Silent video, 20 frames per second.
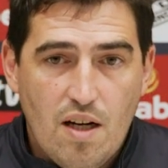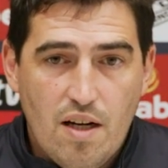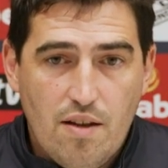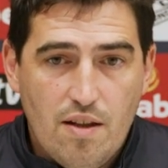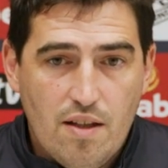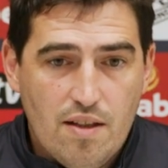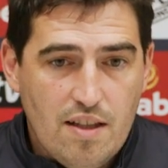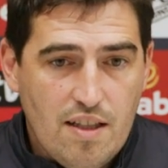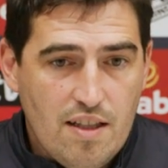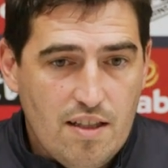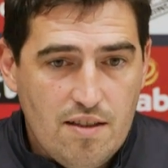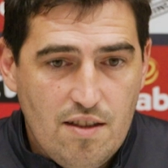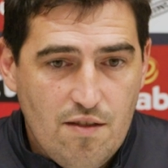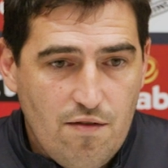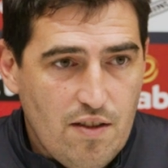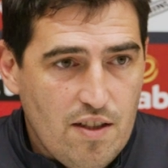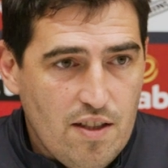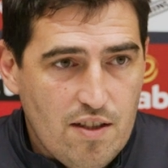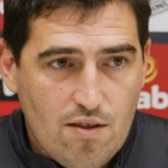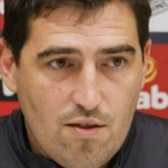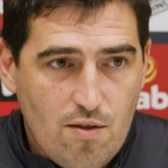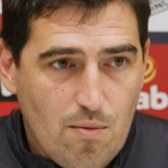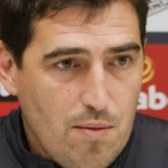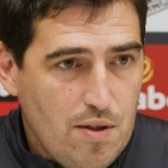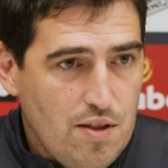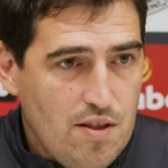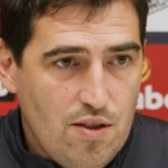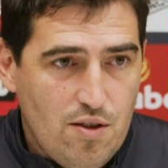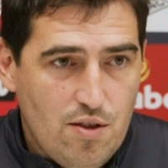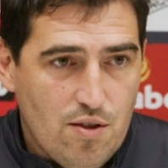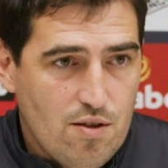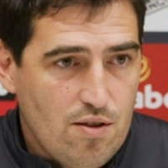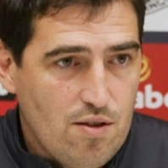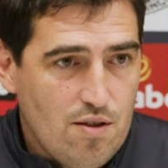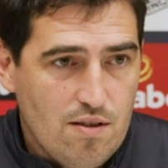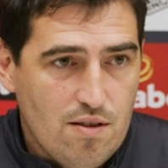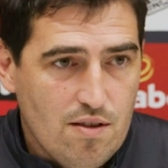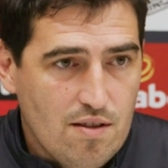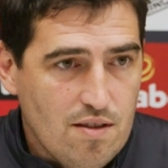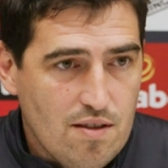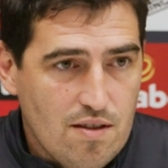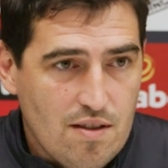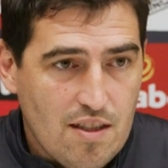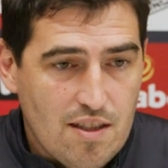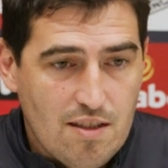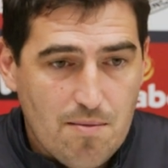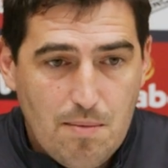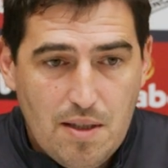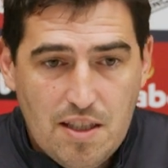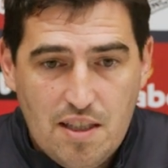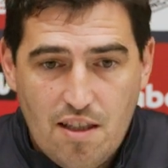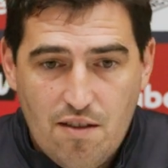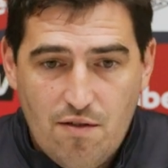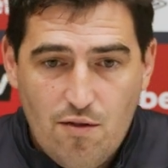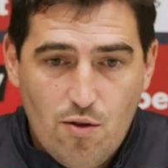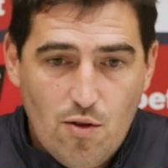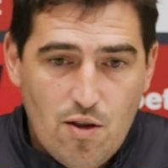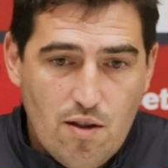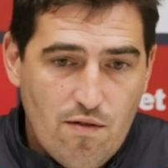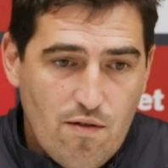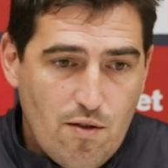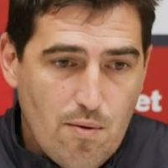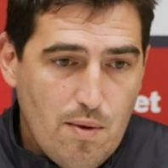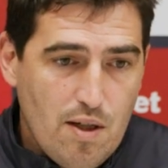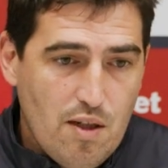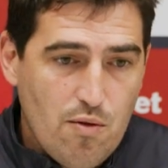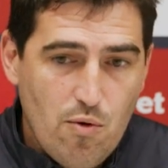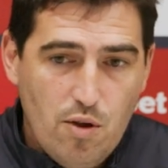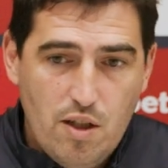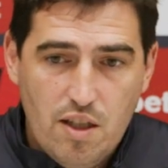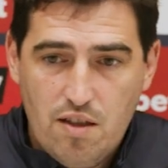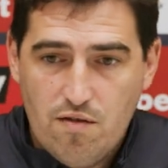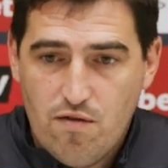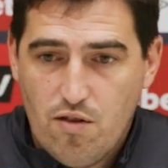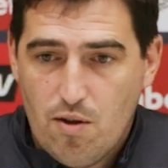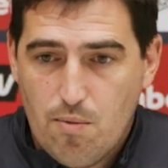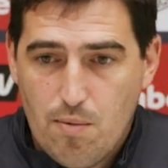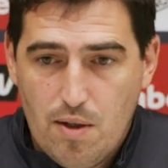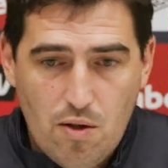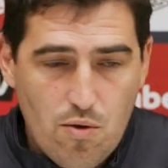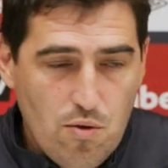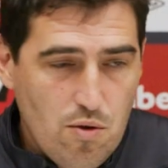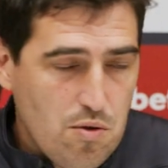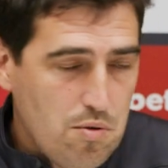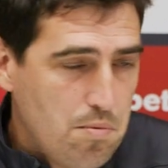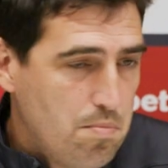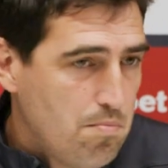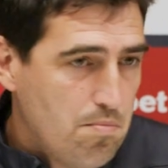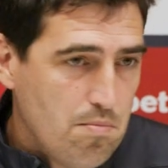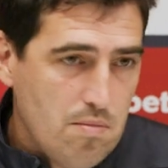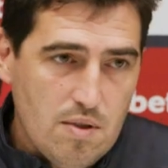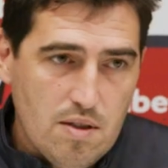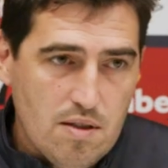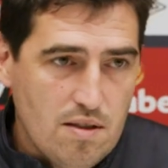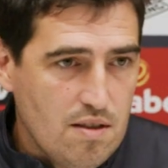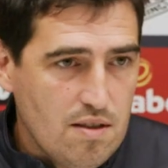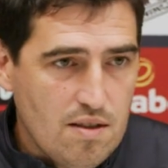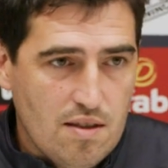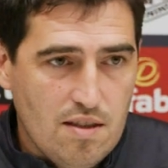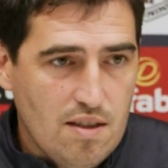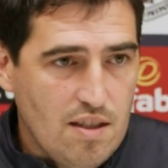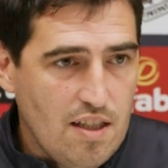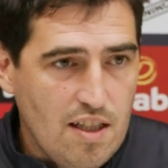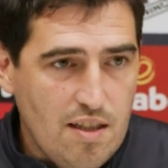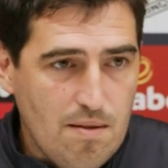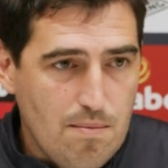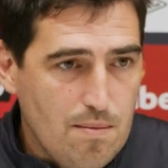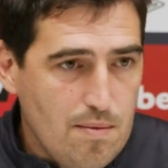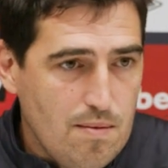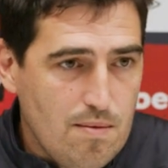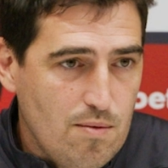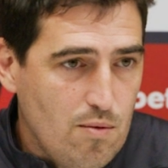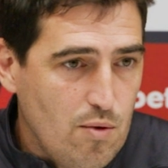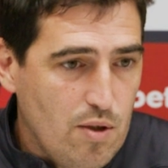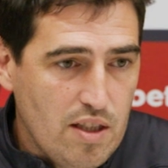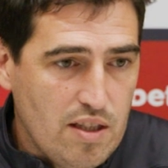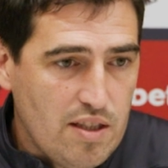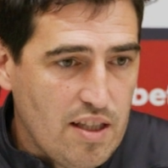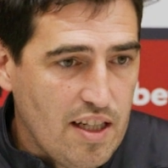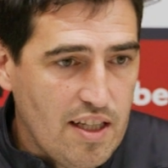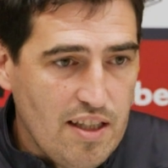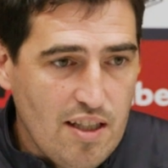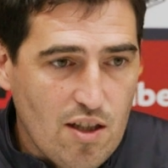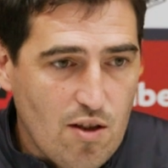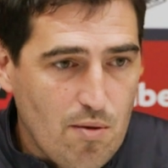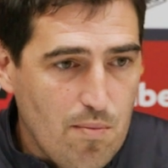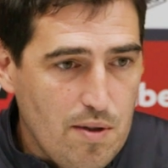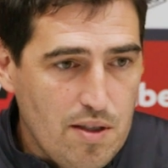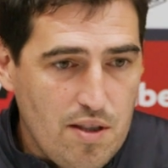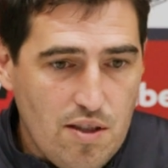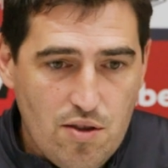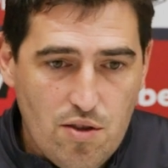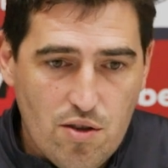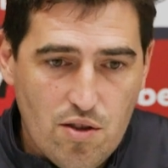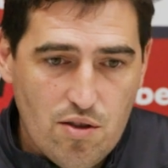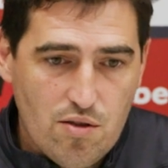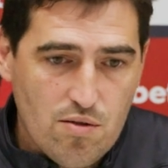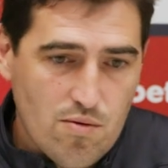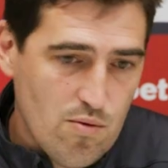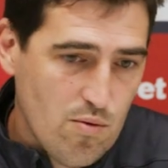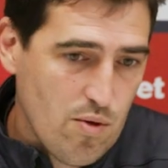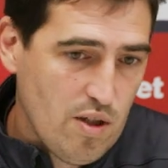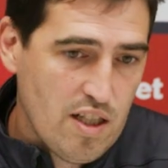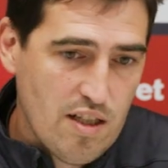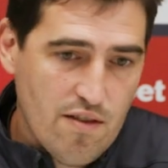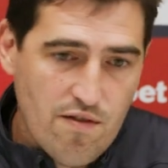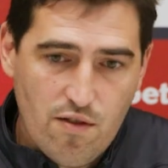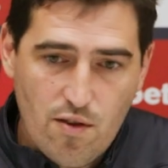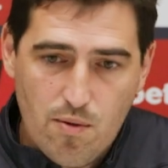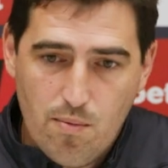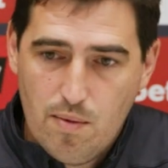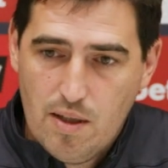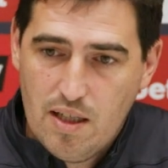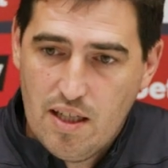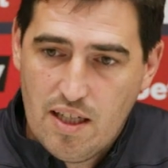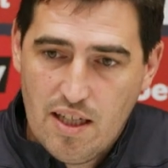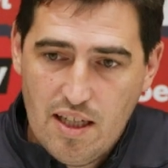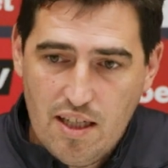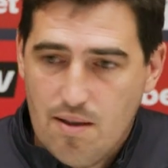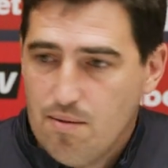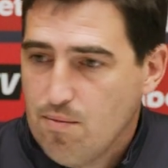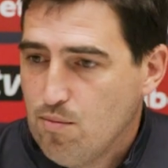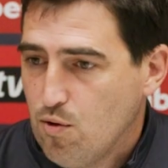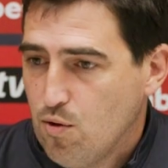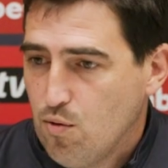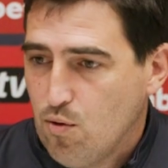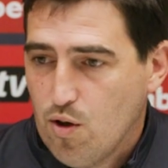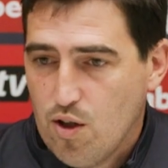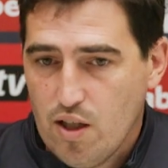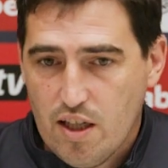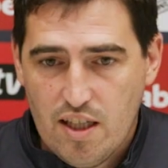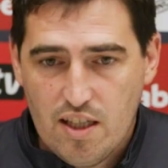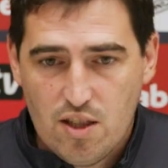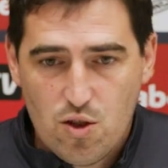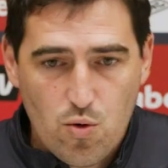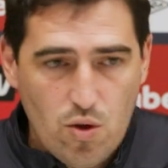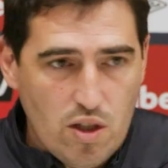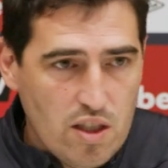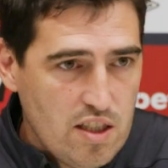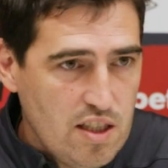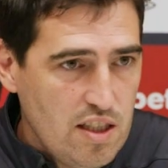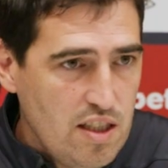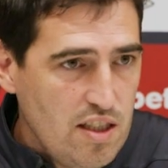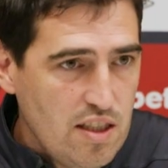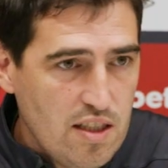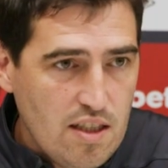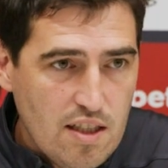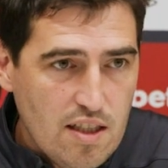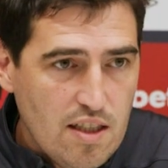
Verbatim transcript: I think they are different competitions. It doesn't matter if you come from a win, from a lose. We are taking the competition. We come from a game we won against Swansea.